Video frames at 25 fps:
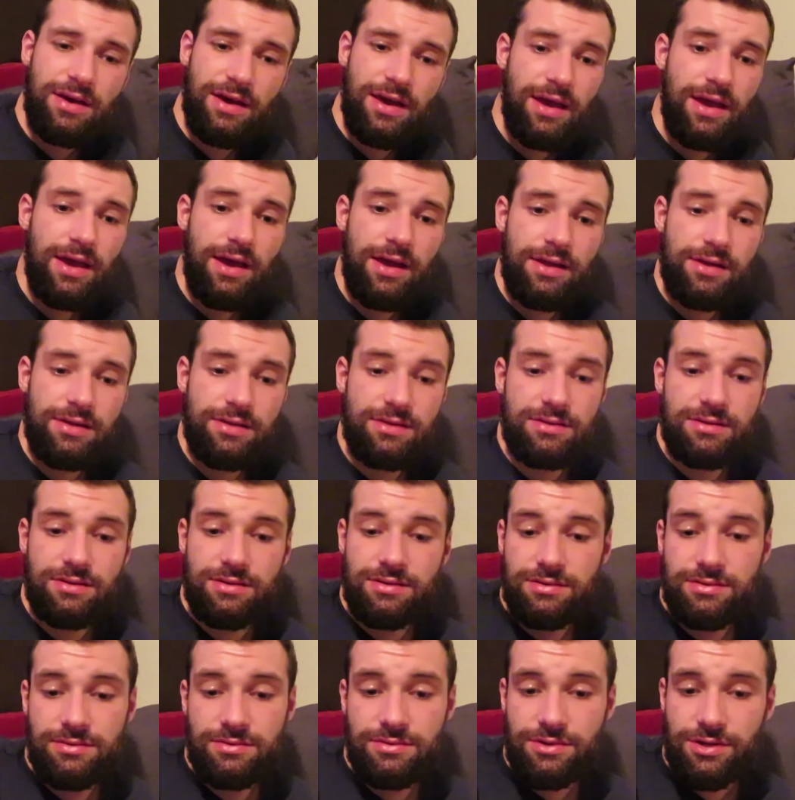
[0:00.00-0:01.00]
and
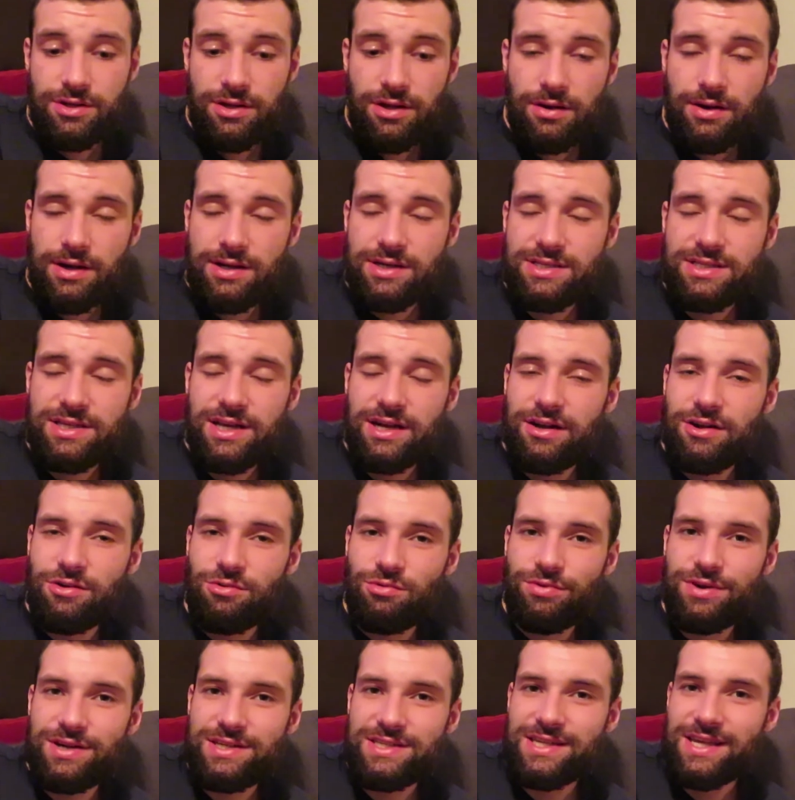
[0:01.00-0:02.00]
I decided to
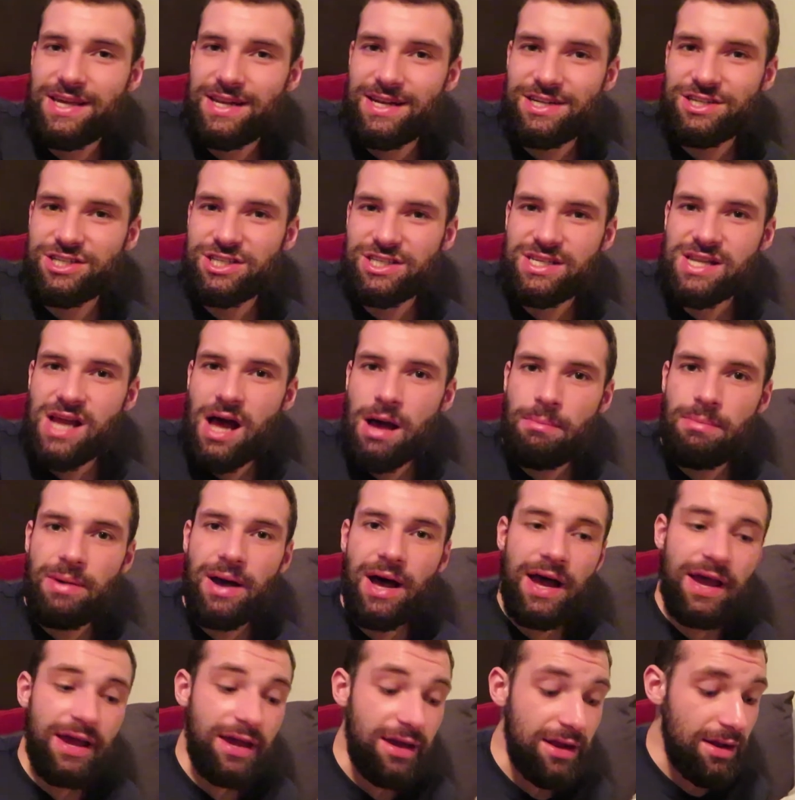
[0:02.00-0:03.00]
risk it and just not
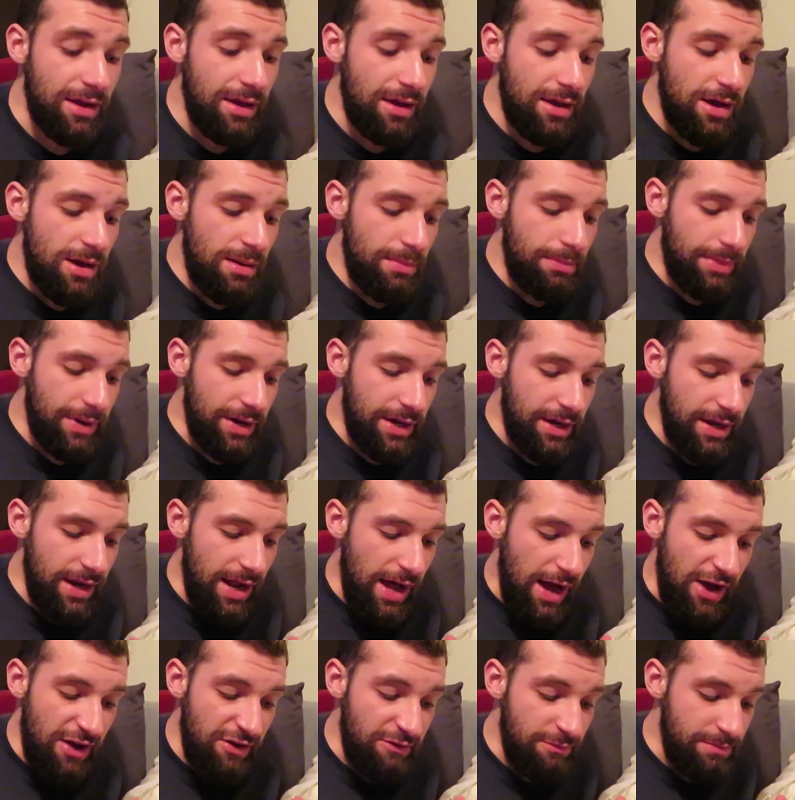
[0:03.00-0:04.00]
buy it. But
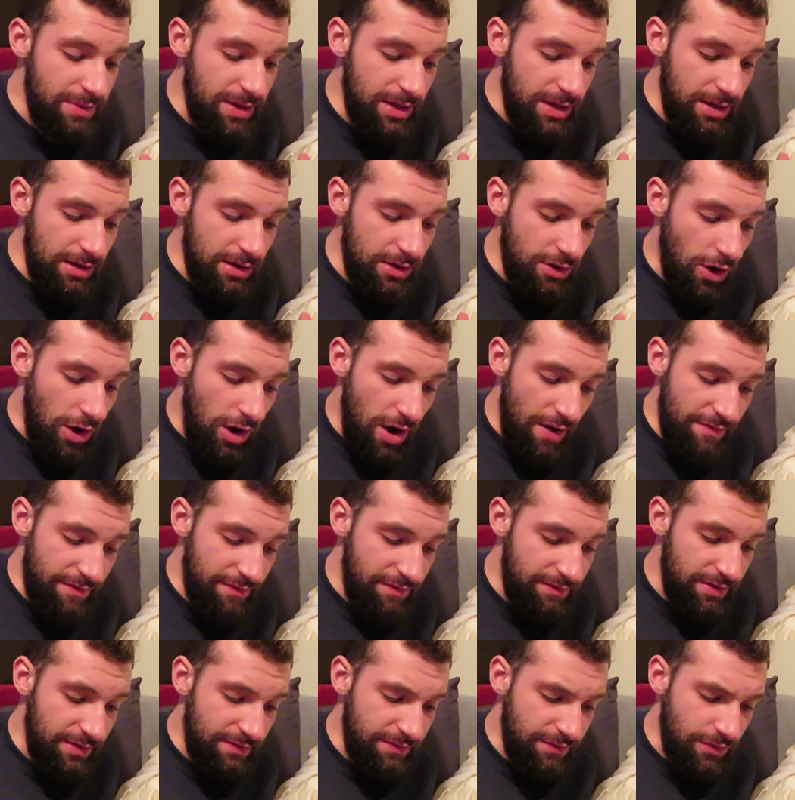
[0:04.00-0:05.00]
I've been off
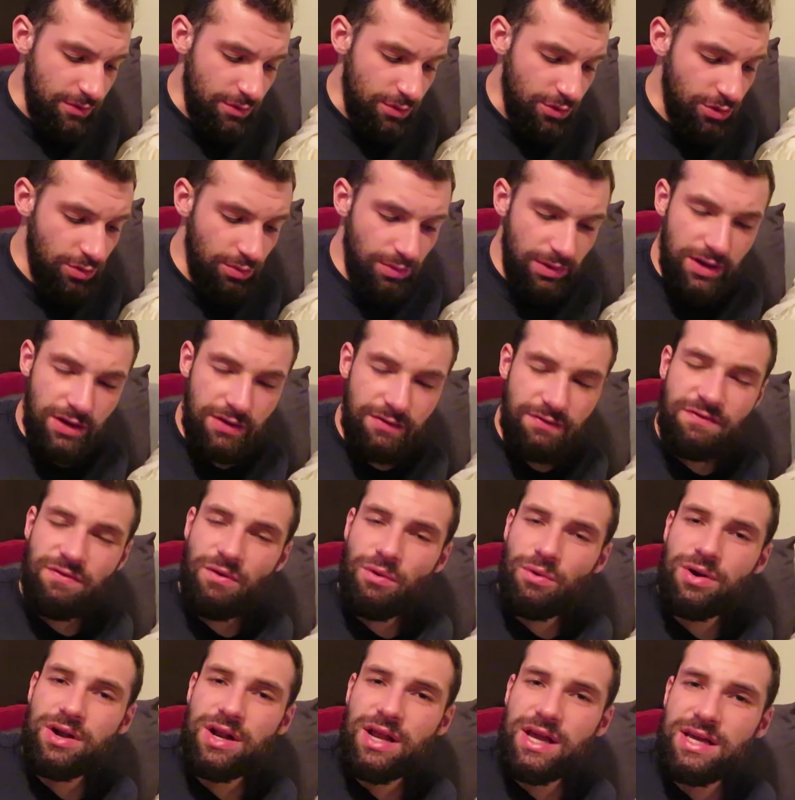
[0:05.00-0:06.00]
of it for
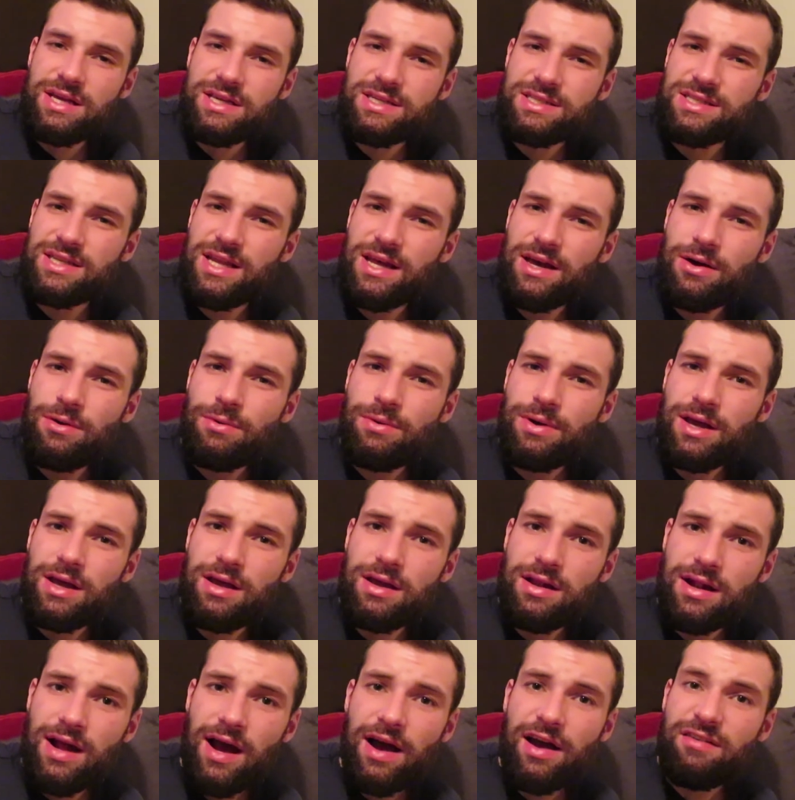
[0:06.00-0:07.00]
3-4 days now,
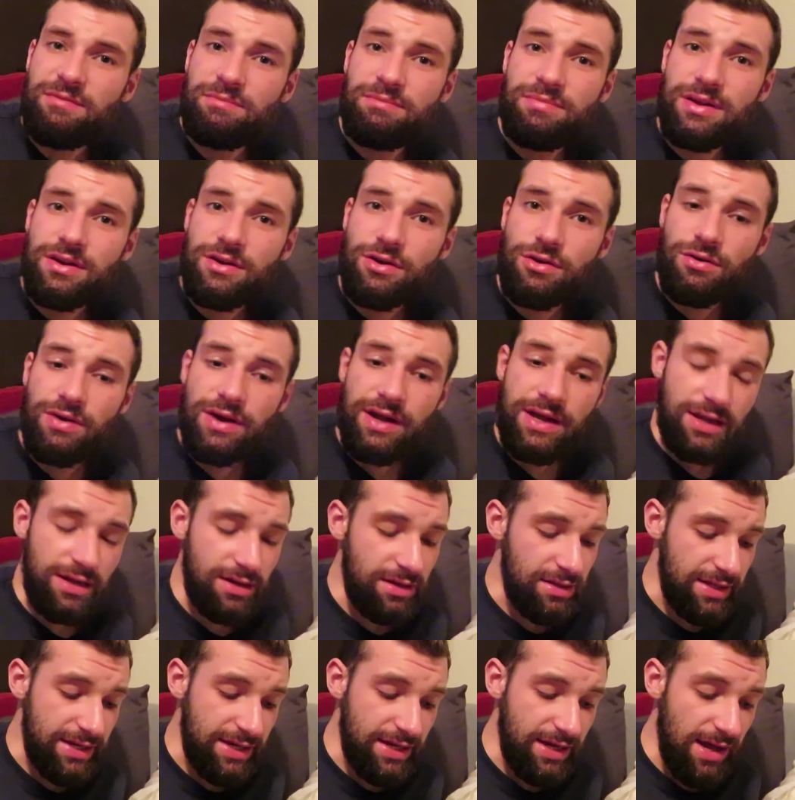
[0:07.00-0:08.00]
and I've been
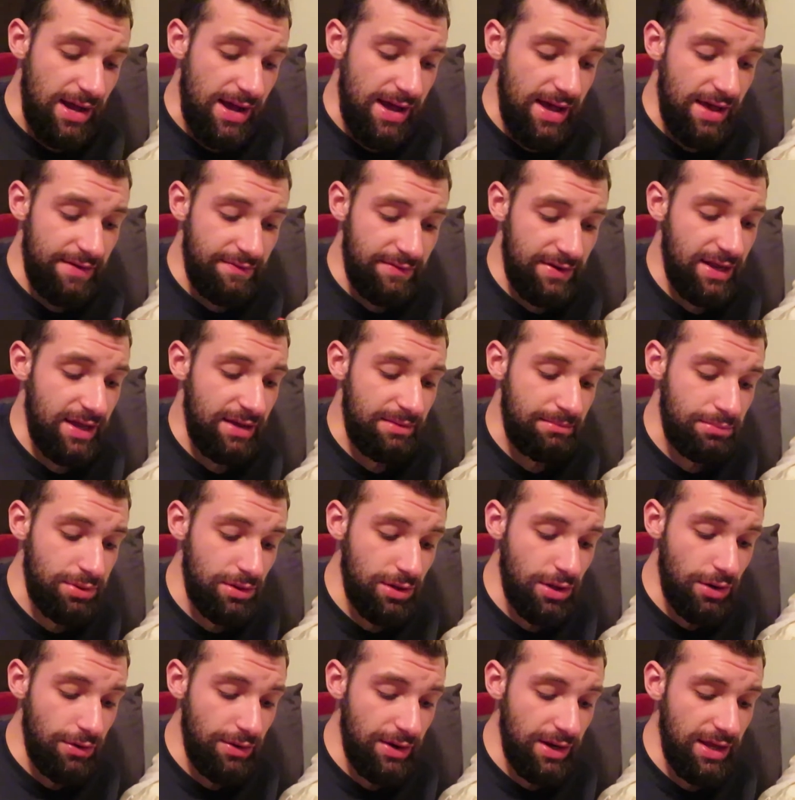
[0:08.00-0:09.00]
great. Like, I haven't had
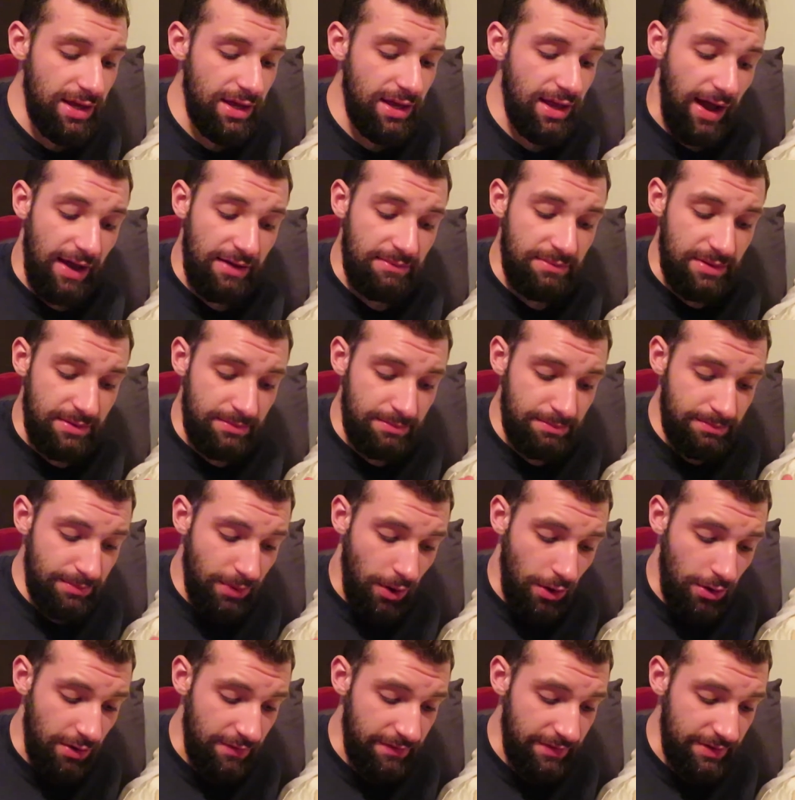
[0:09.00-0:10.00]
bloating, I've been
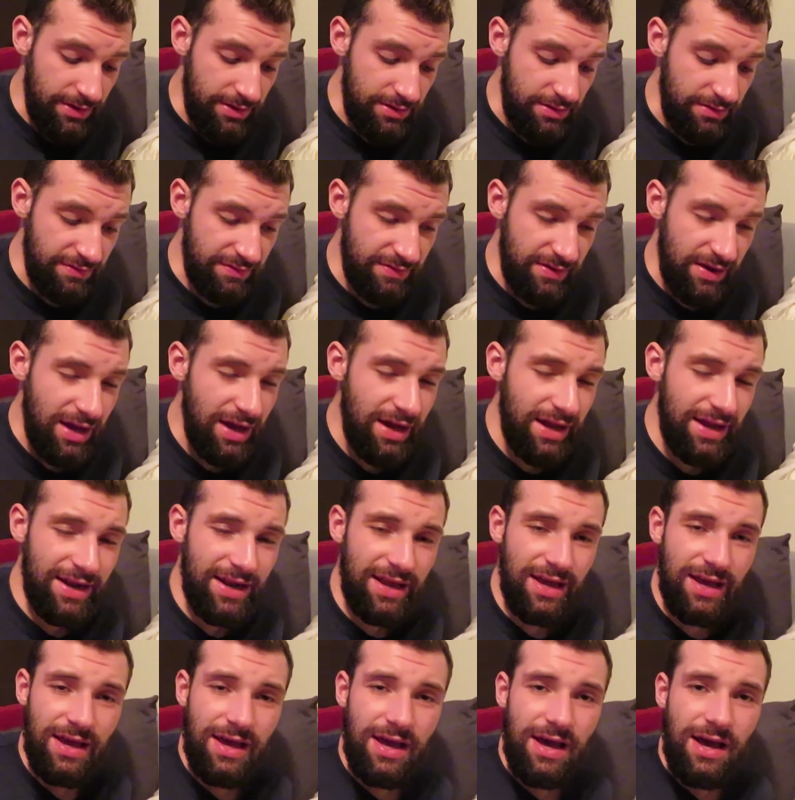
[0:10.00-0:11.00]
perfectly
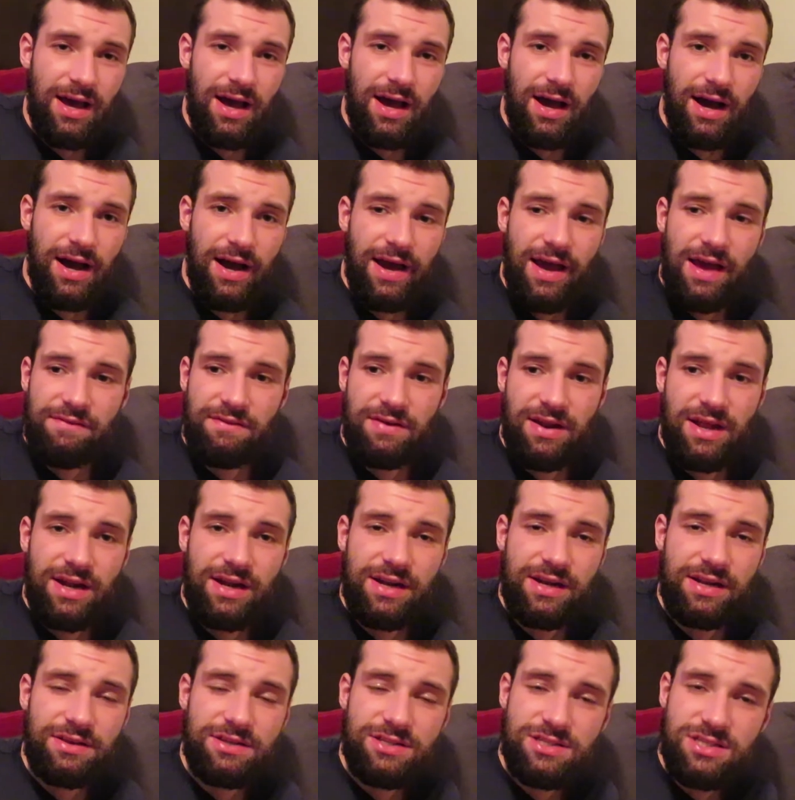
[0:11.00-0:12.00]
fine, I haven't had
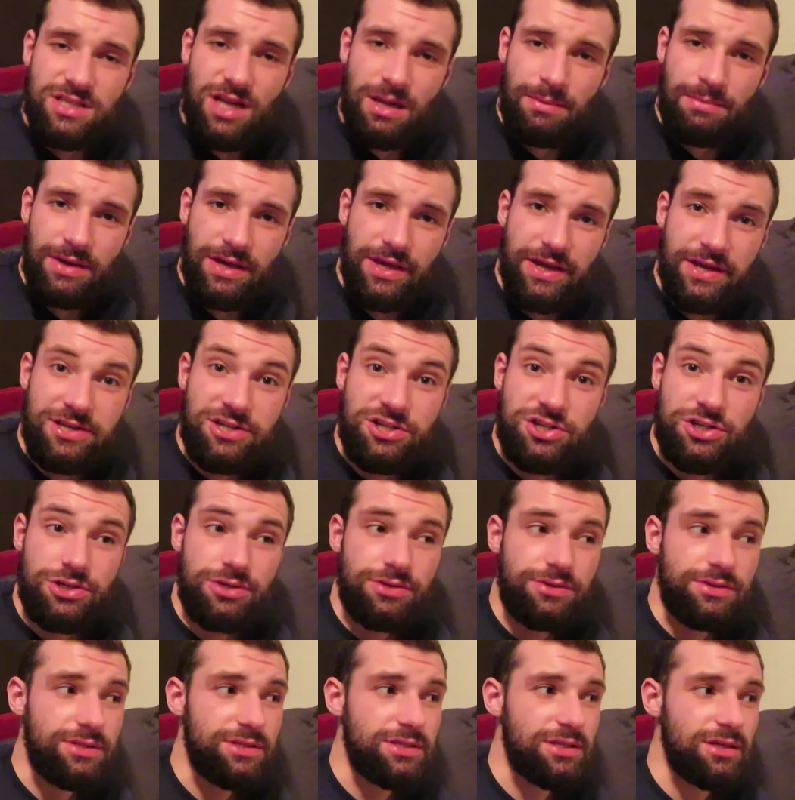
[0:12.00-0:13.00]
any stomach
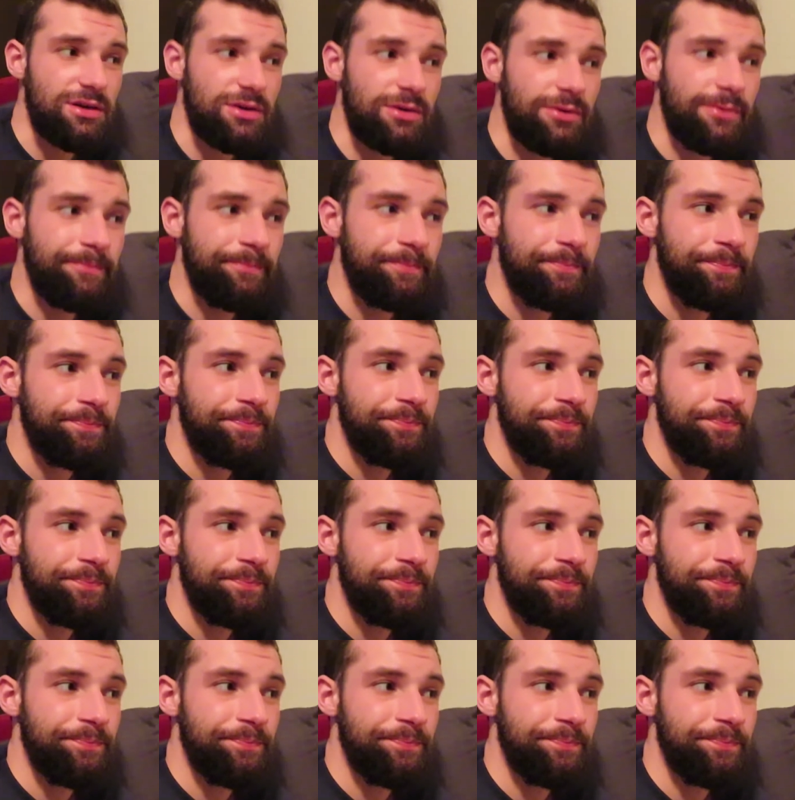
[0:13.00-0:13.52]
issues. So